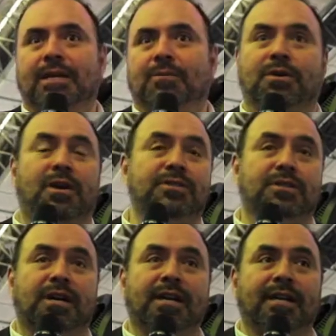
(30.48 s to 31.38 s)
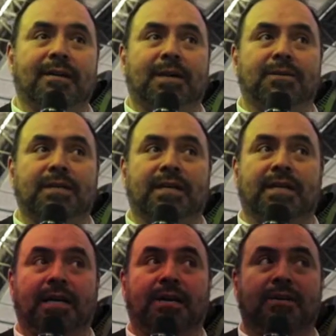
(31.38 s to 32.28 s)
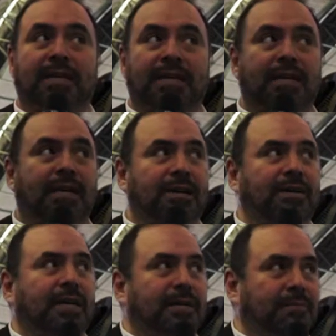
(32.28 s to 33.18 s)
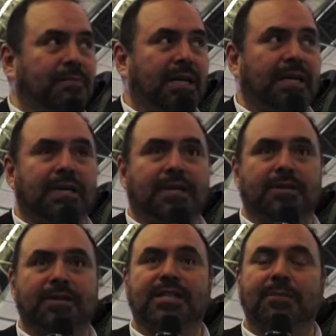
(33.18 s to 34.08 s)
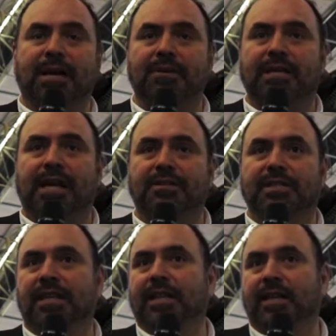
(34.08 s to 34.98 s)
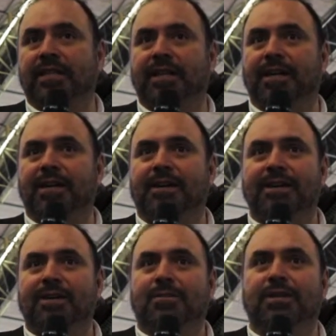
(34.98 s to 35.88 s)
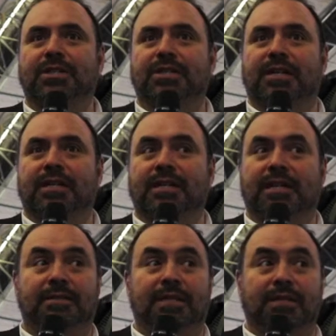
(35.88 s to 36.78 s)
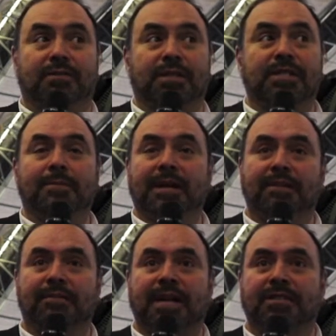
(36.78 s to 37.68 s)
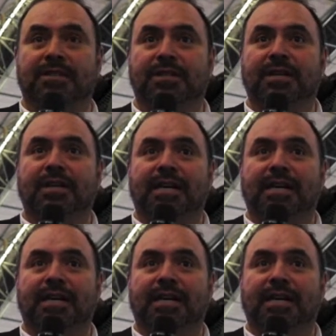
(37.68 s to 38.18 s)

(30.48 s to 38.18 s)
we're also talking about uh, our, uh, our um, uh, Christie MicroTiles LED, which is a, a, a Christie manufactured